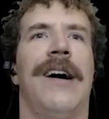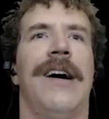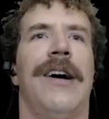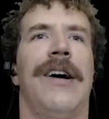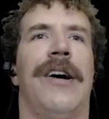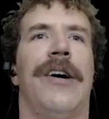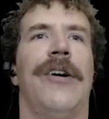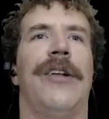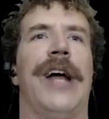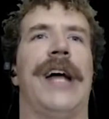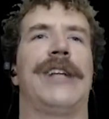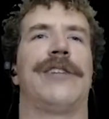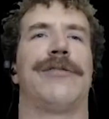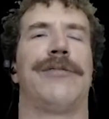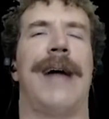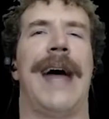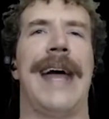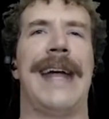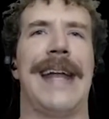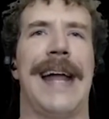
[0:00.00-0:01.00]
Oh, that's
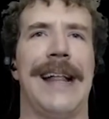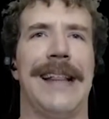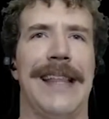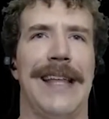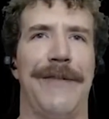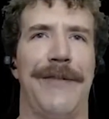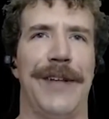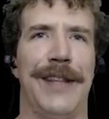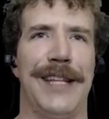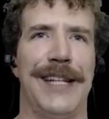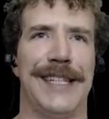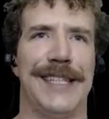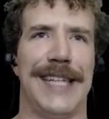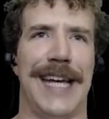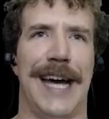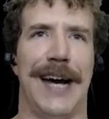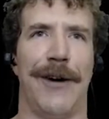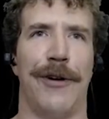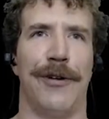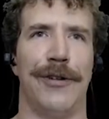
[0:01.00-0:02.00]
right. I live in this
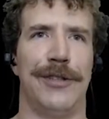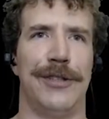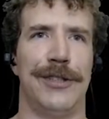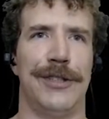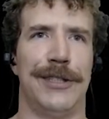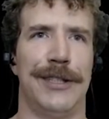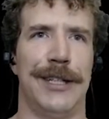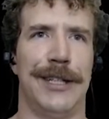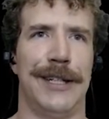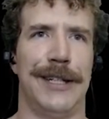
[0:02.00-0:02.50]
house.